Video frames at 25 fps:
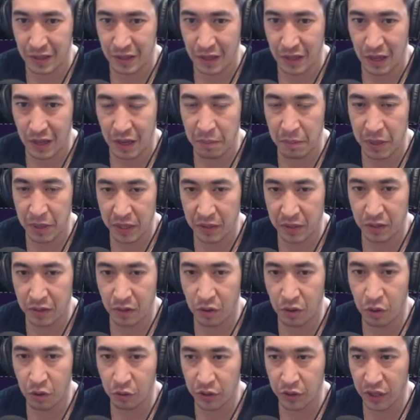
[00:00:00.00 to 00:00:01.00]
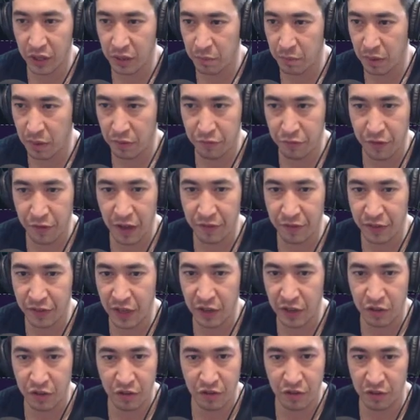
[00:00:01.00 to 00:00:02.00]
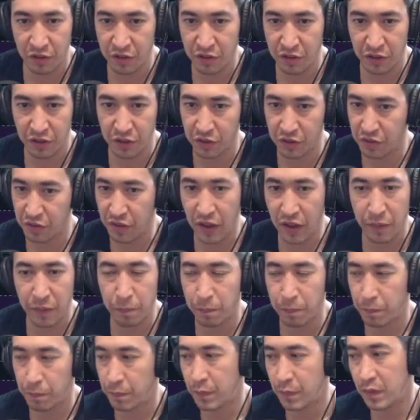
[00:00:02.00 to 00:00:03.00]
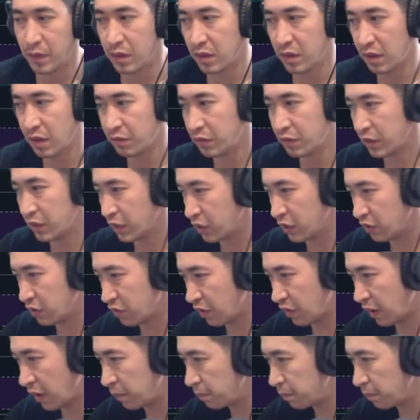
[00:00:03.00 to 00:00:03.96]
I mean, holding above 5K is a good sign. Definitely a good sign.